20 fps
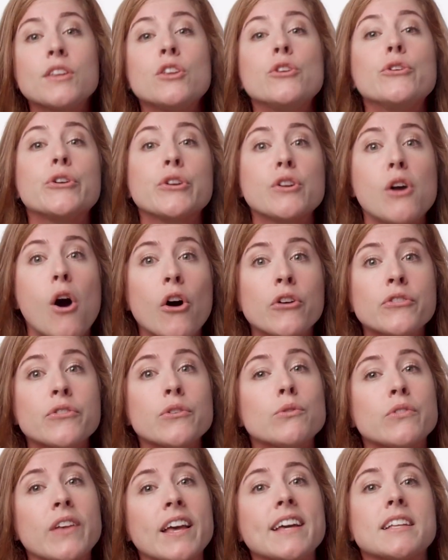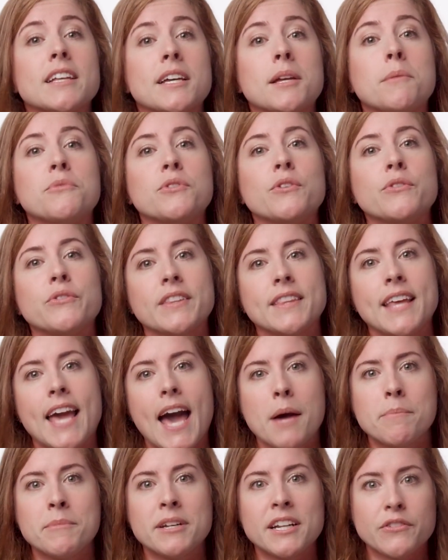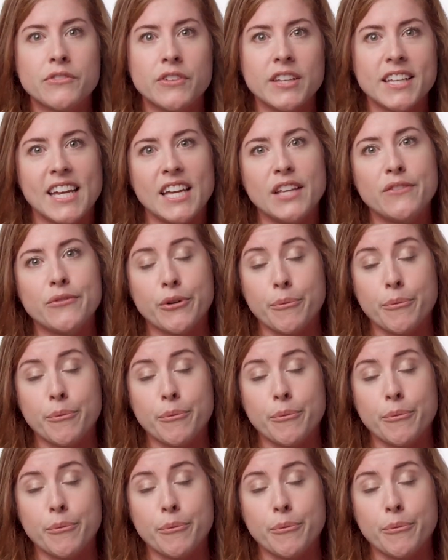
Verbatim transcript: You can also set claims using the Admin SDKs